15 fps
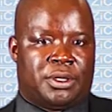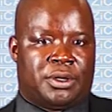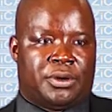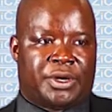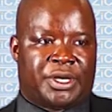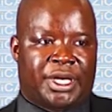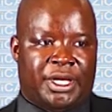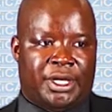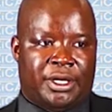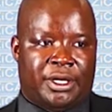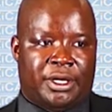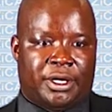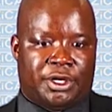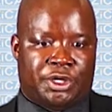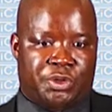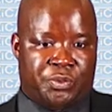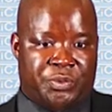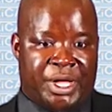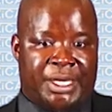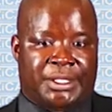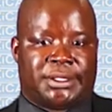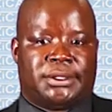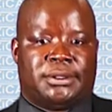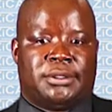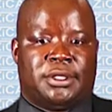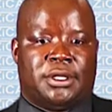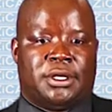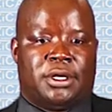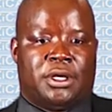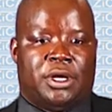Okay? Do that.
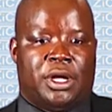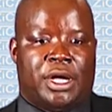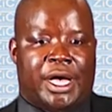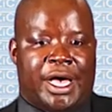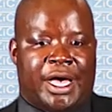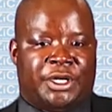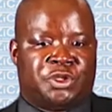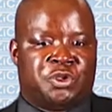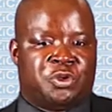And do